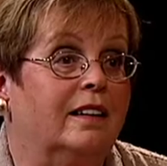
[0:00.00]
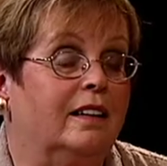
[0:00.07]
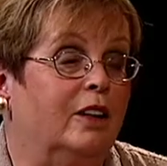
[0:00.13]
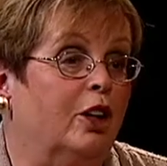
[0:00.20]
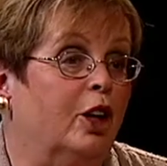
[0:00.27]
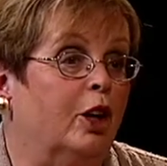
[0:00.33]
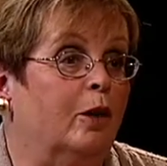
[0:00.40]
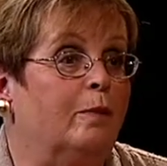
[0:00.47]

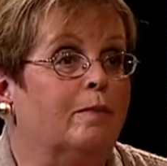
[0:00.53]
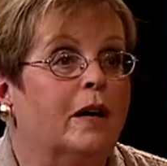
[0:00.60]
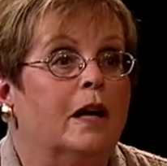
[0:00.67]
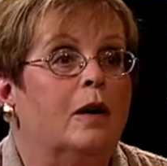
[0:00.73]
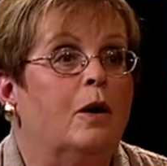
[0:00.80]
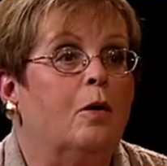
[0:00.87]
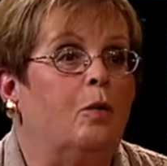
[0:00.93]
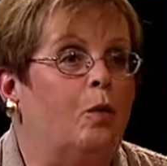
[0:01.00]
You know?
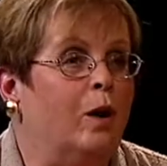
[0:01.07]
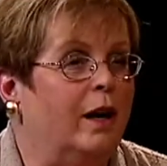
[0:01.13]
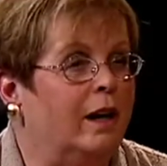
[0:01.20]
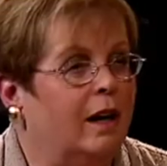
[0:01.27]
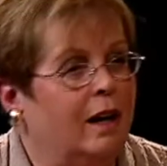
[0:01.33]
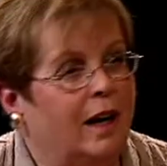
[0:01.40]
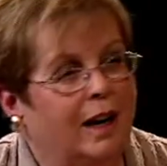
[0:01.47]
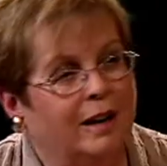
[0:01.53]

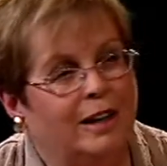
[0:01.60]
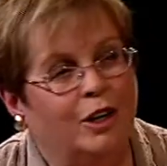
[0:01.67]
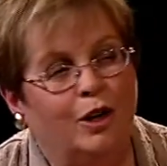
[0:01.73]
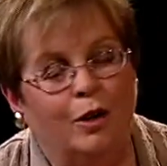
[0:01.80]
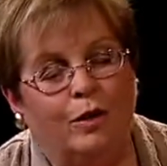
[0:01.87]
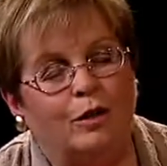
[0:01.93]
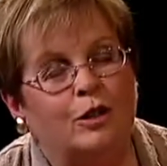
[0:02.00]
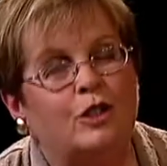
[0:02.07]

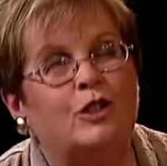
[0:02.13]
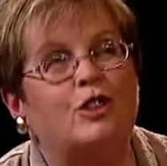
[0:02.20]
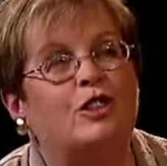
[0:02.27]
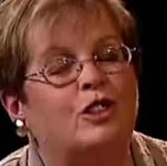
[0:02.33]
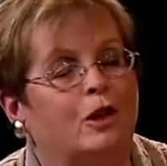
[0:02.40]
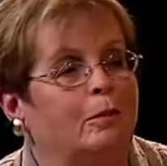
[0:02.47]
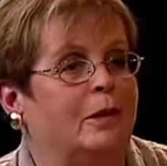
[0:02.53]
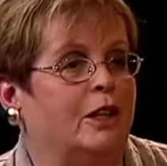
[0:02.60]
There's just
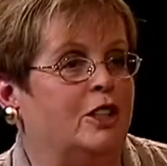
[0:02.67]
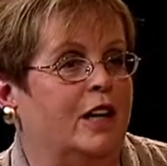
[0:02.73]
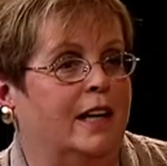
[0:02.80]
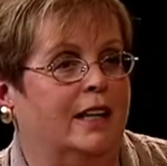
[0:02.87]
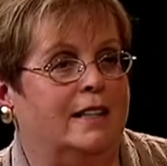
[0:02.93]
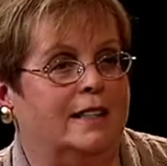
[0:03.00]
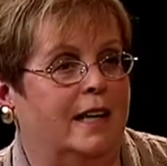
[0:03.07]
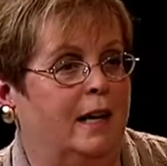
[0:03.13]
so much I
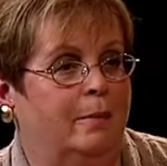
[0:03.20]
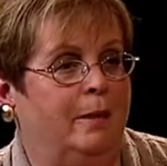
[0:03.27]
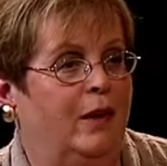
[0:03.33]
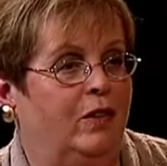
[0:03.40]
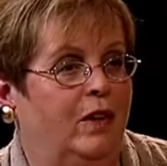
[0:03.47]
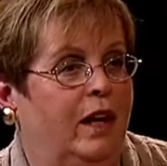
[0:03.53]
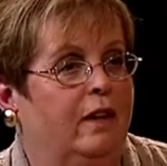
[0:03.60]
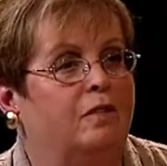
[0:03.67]
could say
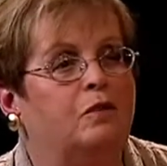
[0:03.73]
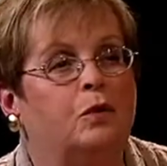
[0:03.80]
about that.